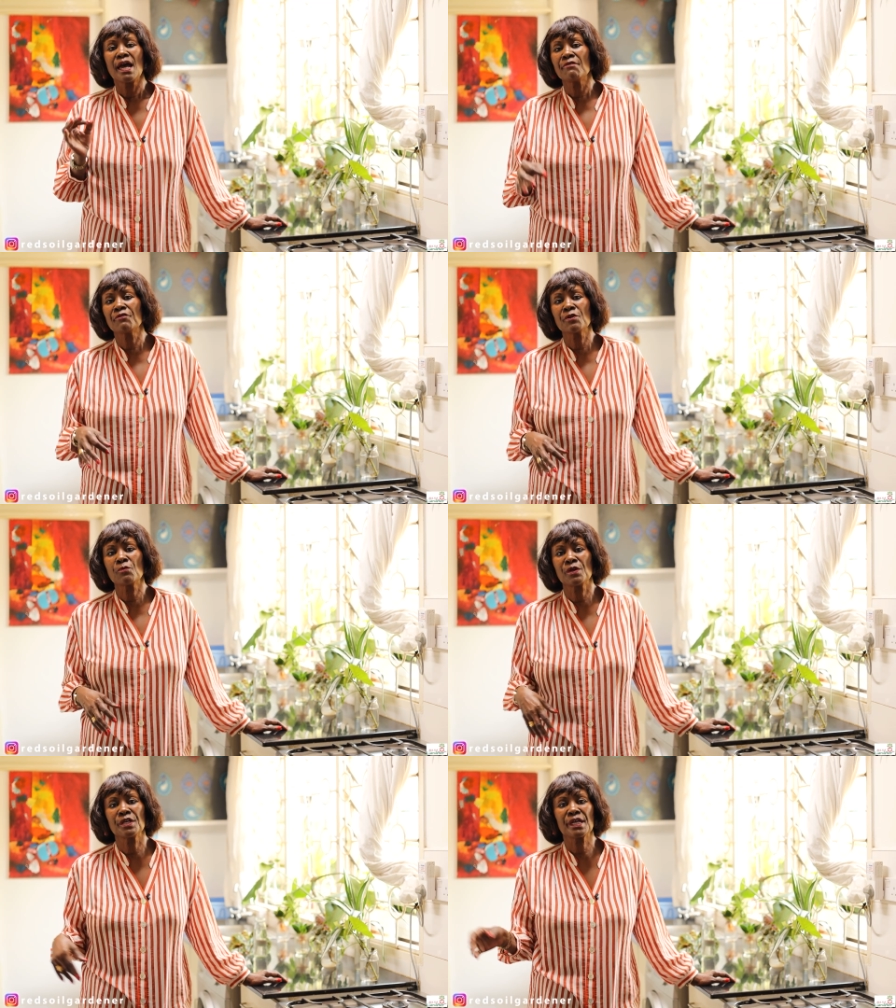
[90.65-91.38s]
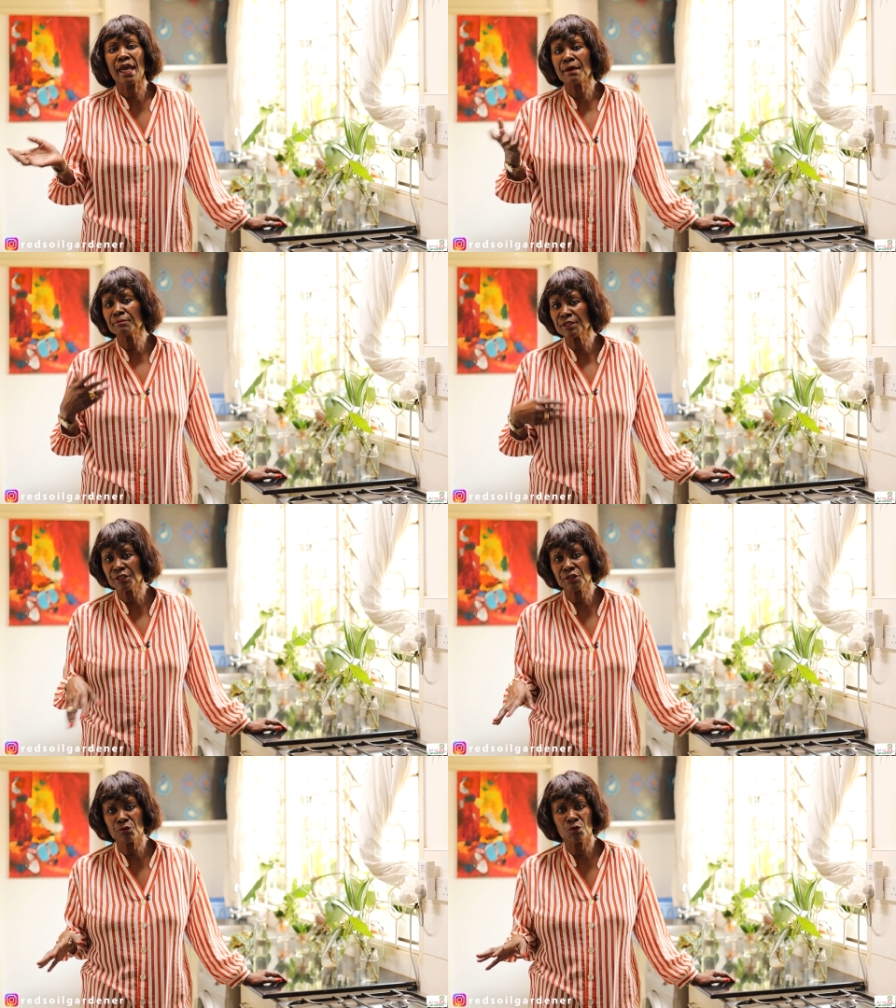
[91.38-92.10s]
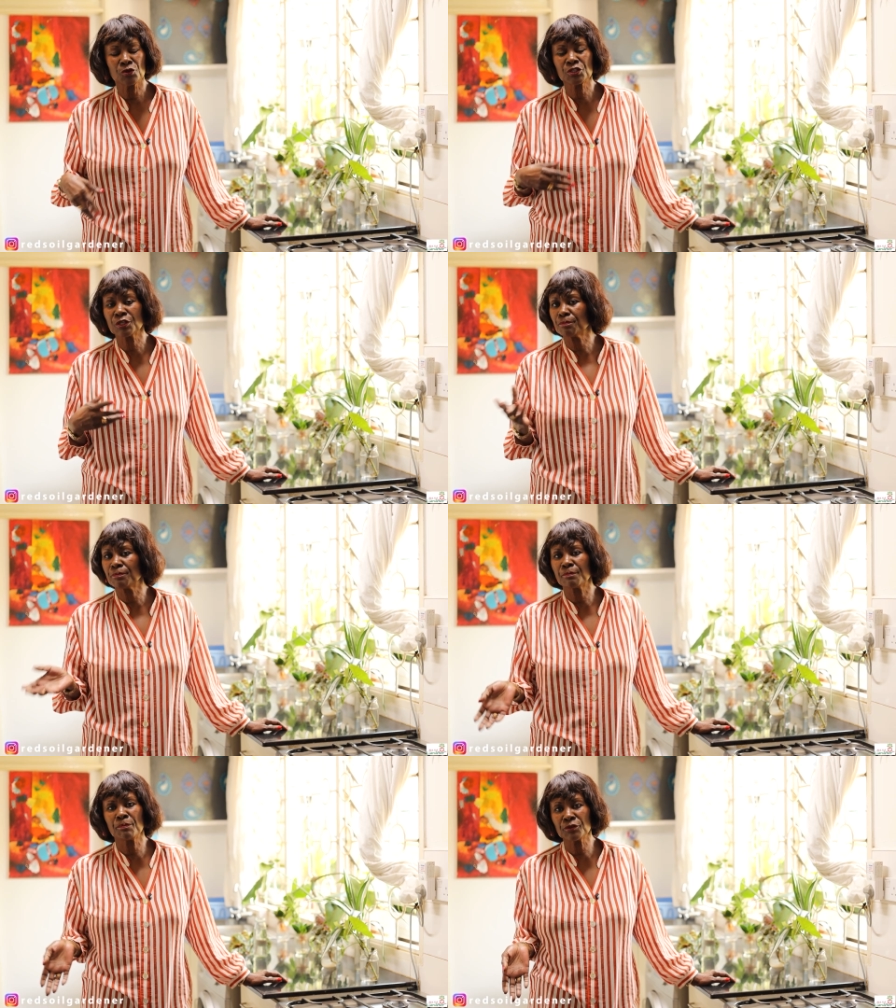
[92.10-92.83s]
every week empty the water,
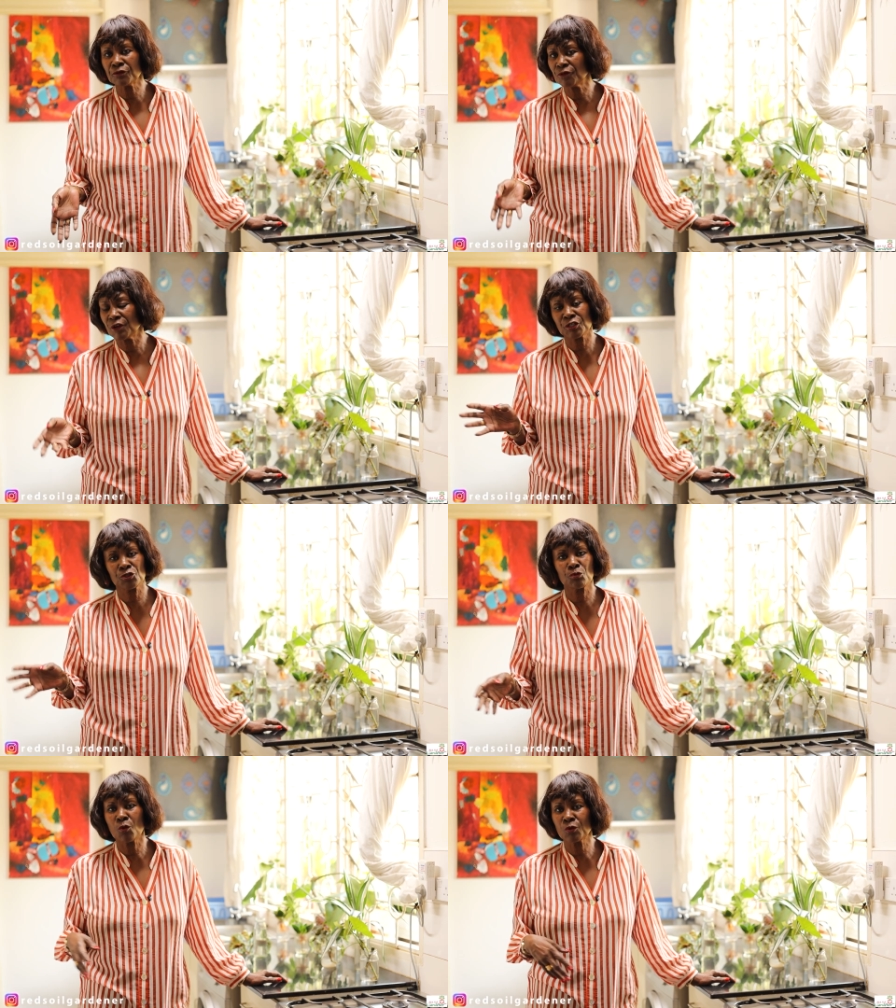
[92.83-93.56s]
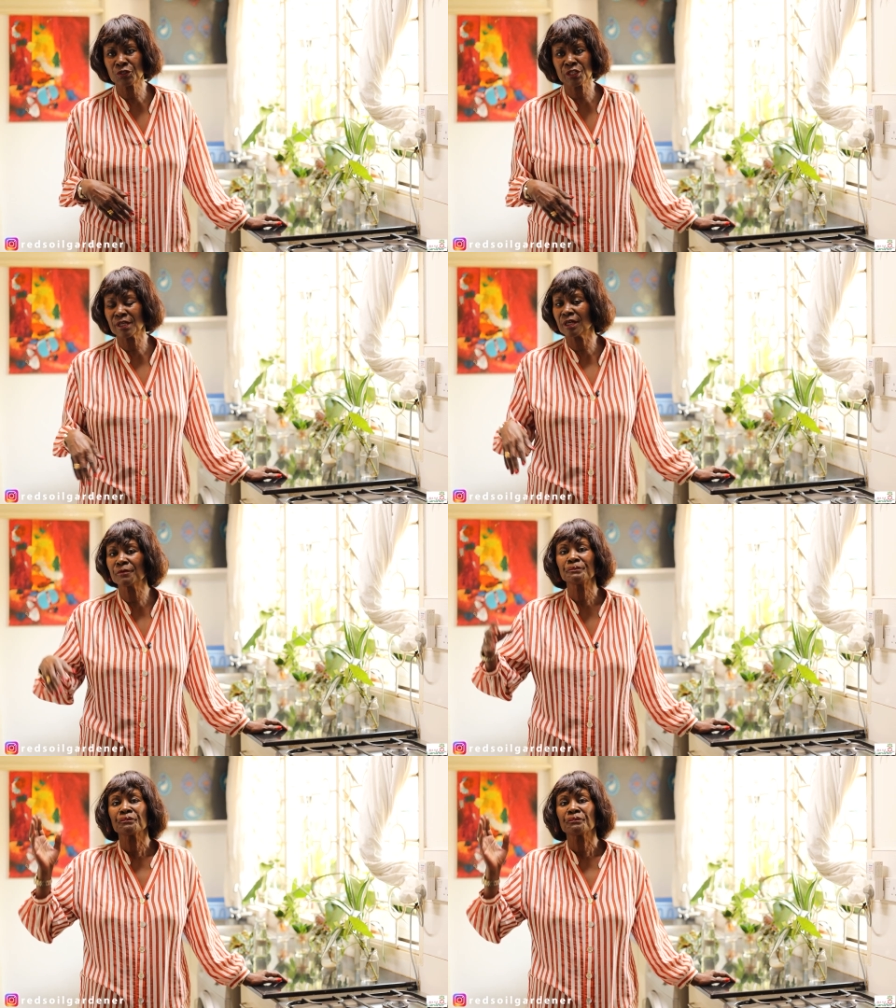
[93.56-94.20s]
put fresh water,